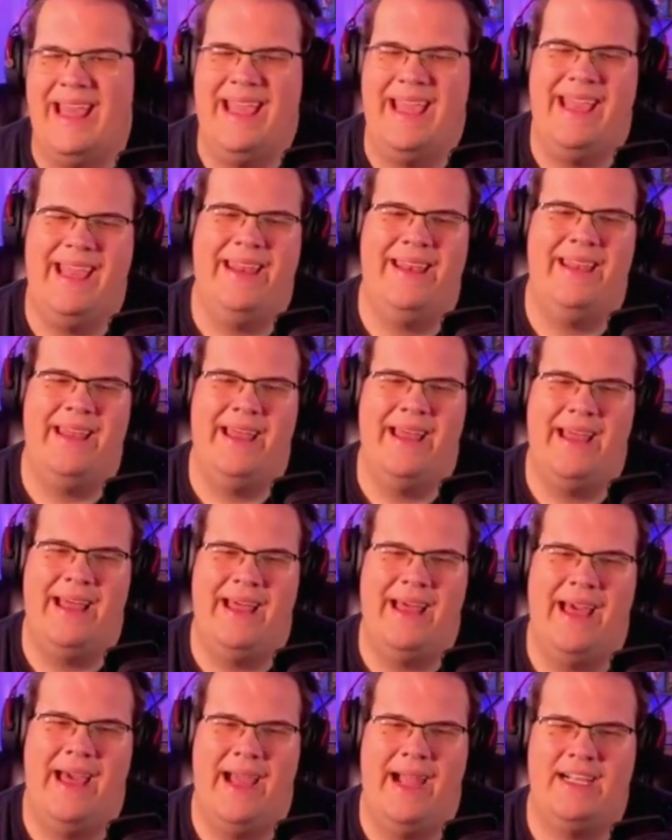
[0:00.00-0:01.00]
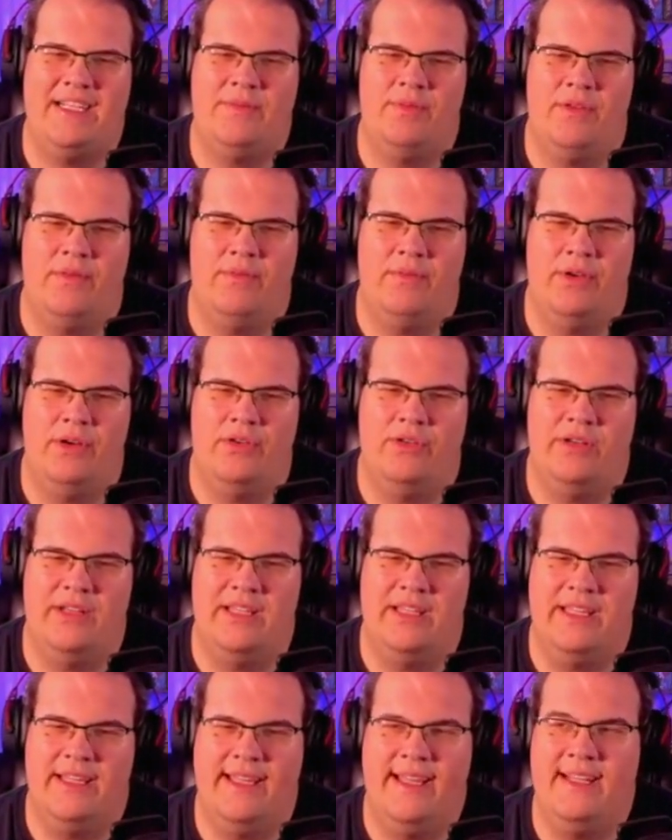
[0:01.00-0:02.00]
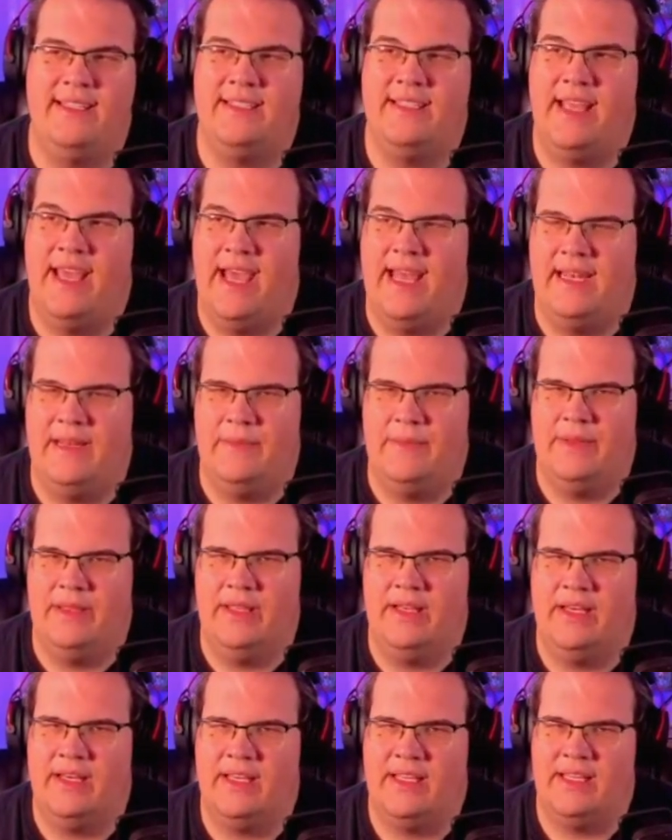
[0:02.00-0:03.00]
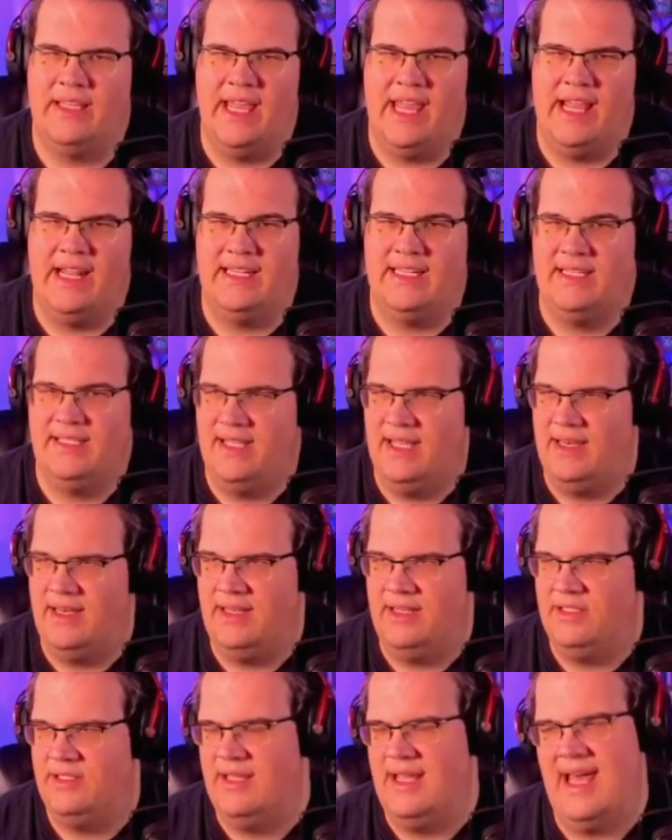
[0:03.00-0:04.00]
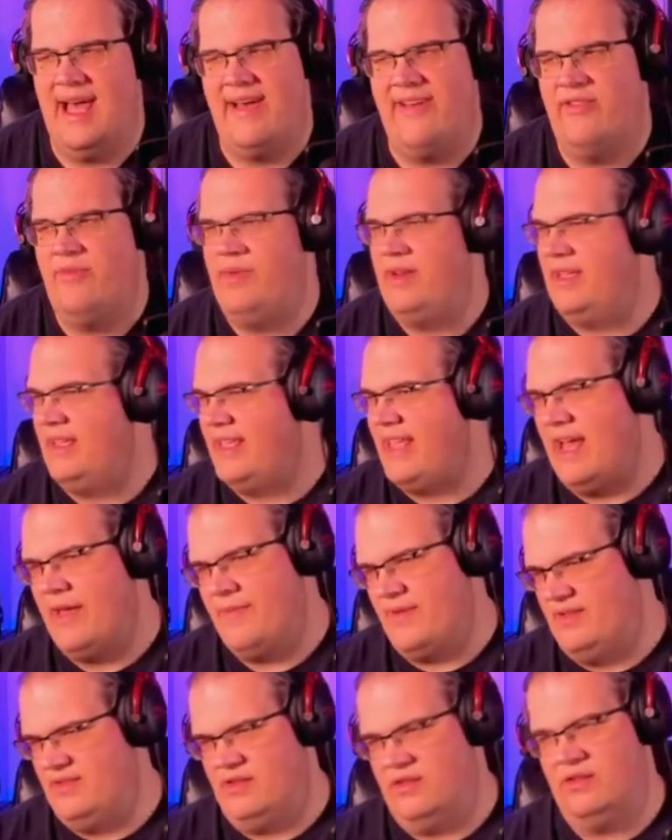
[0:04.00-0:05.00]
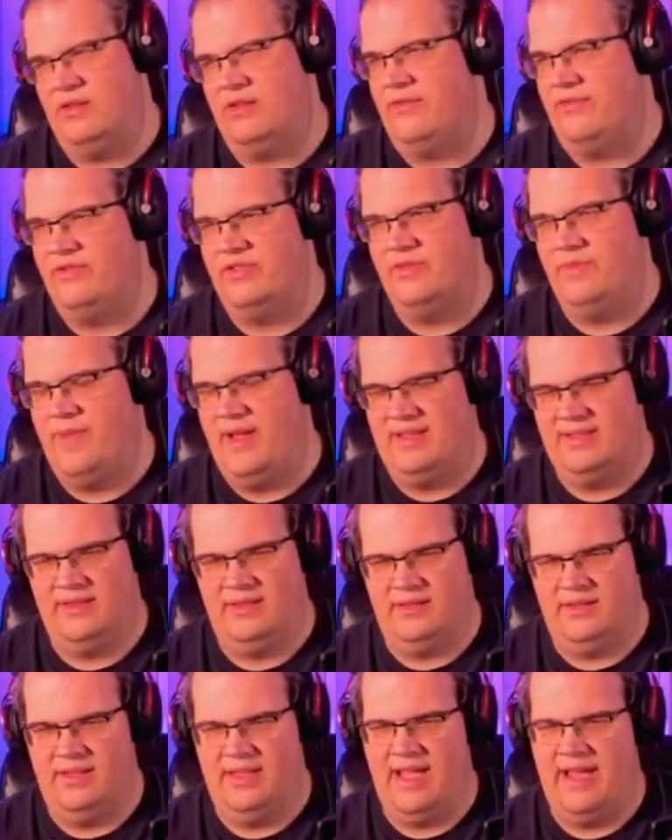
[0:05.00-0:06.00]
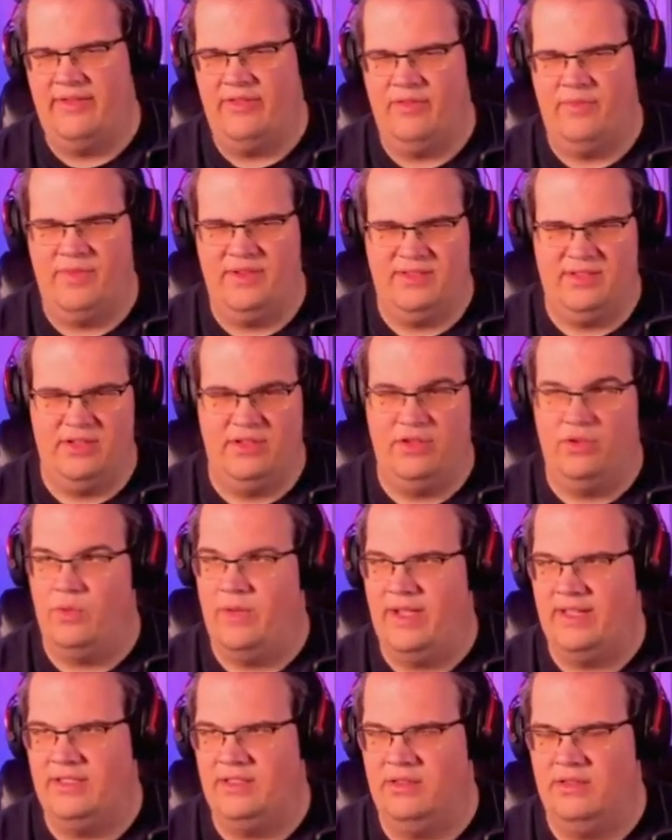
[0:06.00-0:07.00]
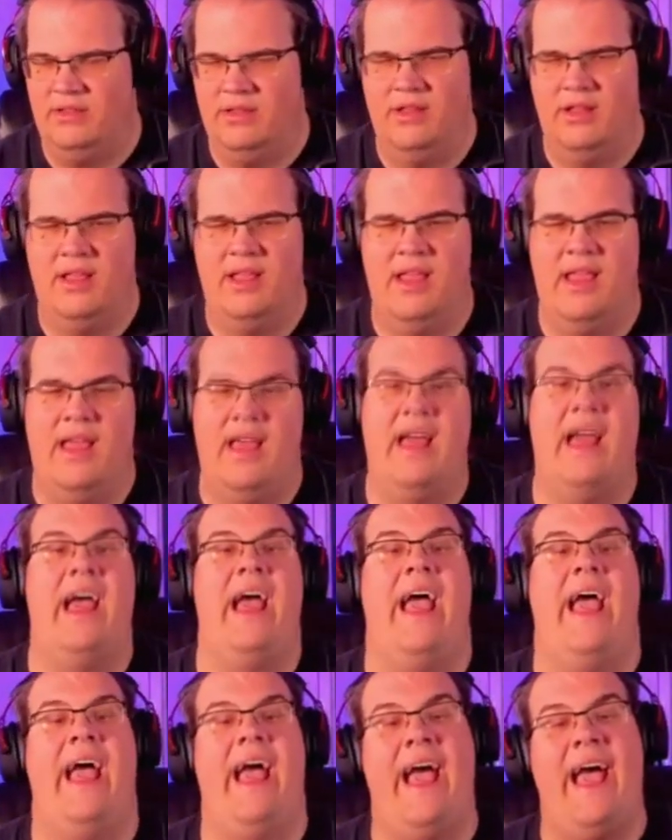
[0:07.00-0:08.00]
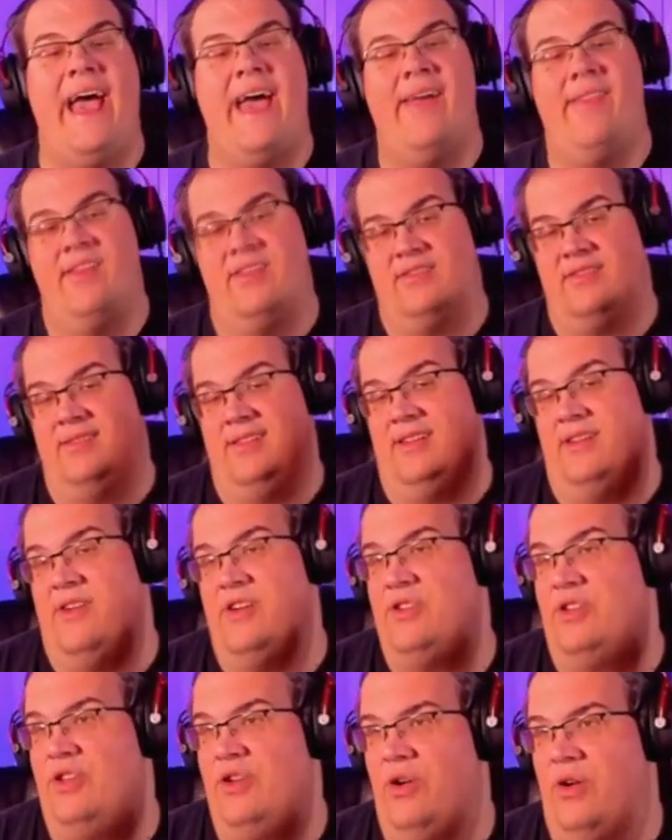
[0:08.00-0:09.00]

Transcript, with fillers: In expert mode, each enemy gains steady. So everybody can't be stunned or confused. Basically, they have to be stunned twice. And there's an acceleration